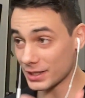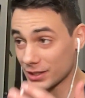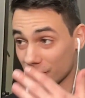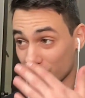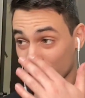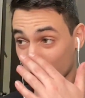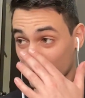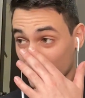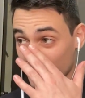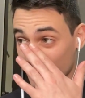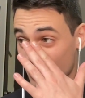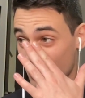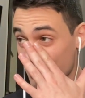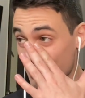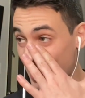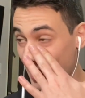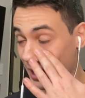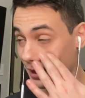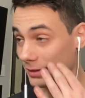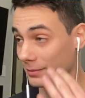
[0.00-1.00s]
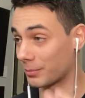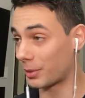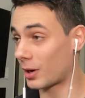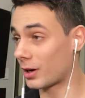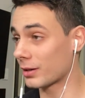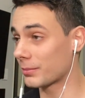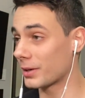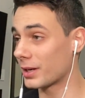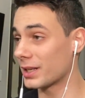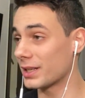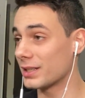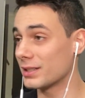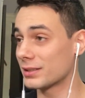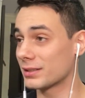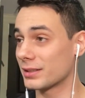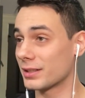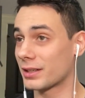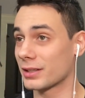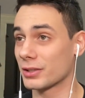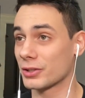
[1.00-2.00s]
to shoot, man? Pogba
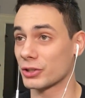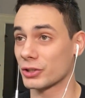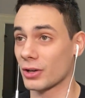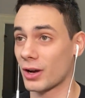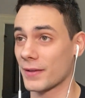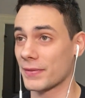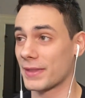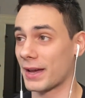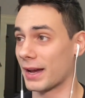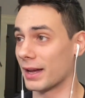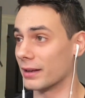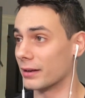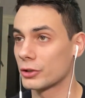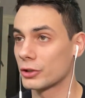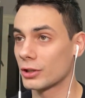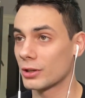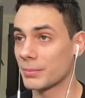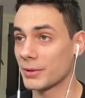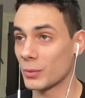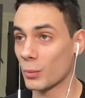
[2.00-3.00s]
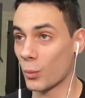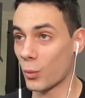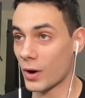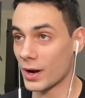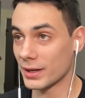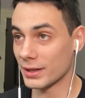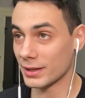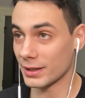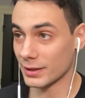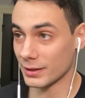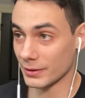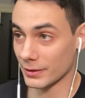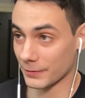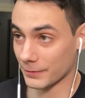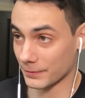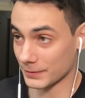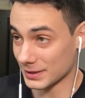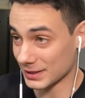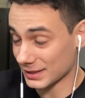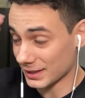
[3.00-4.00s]
easily could have shot that. Should have been 1-0 in the,
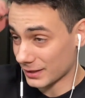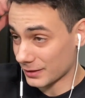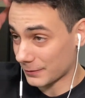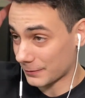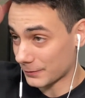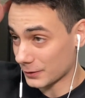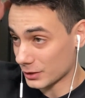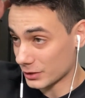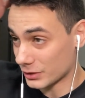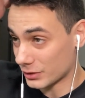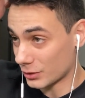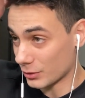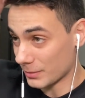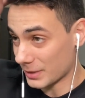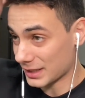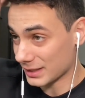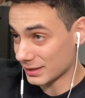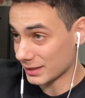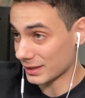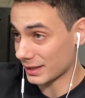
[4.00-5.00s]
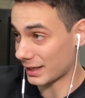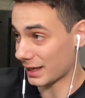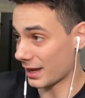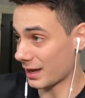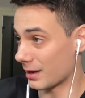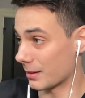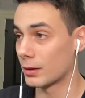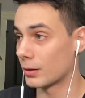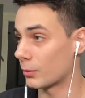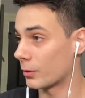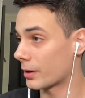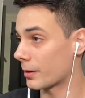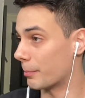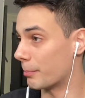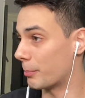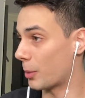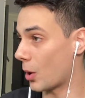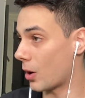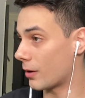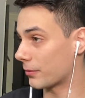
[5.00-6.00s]
inside the first two minutes of the game. What a
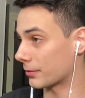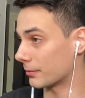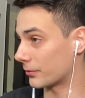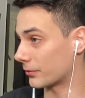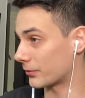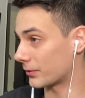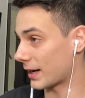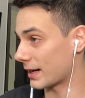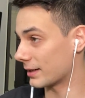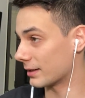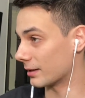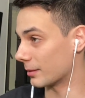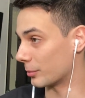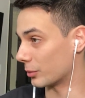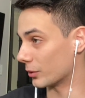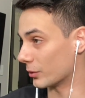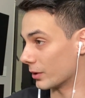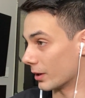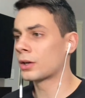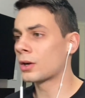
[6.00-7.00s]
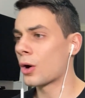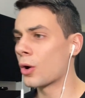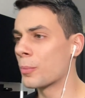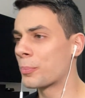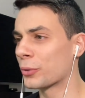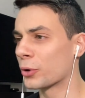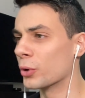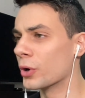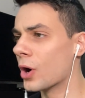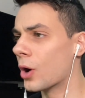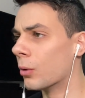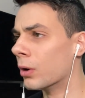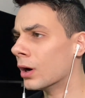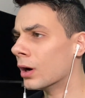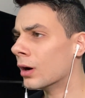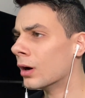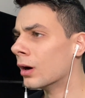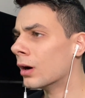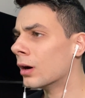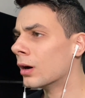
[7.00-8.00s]
ball from Fred into Bruno. Go, Bruno.
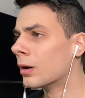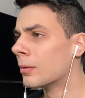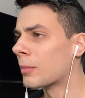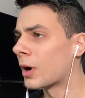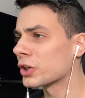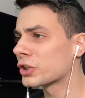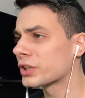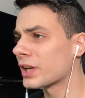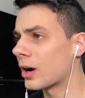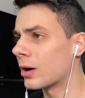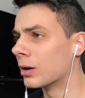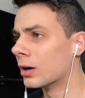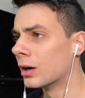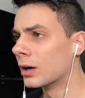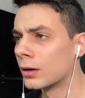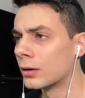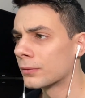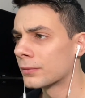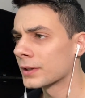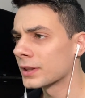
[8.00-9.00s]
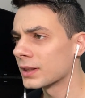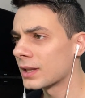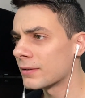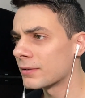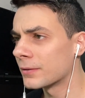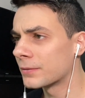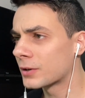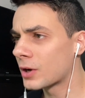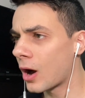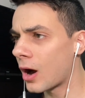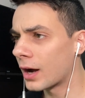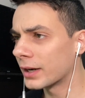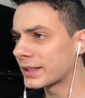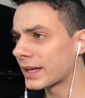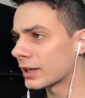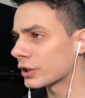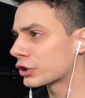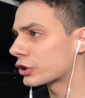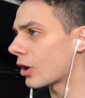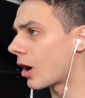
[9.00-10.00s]
Martial. For the love of God,
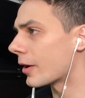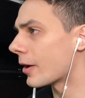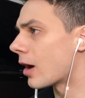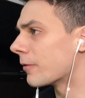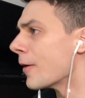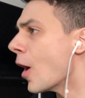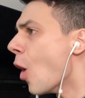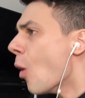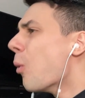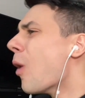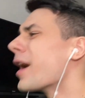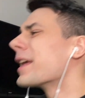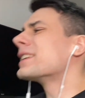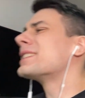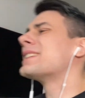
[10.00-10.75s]
get a shot off. What a